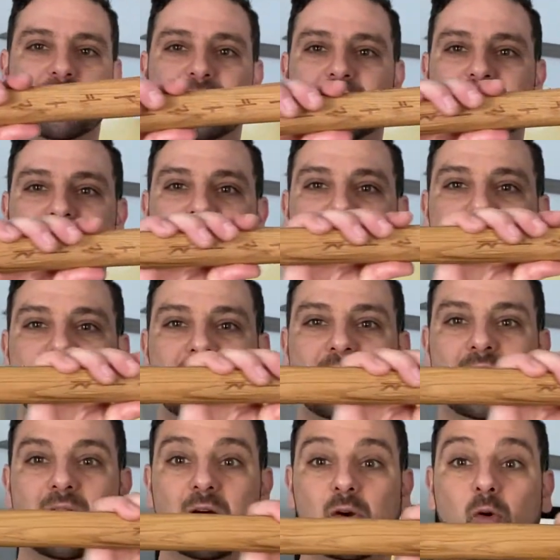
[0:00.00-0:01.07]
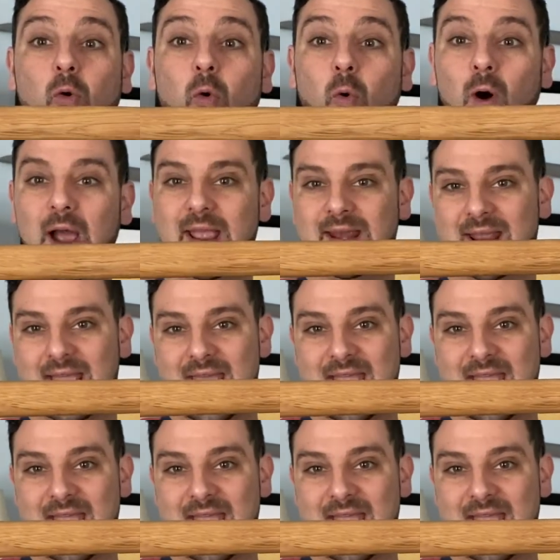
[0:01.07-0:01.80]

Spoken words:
you can see quite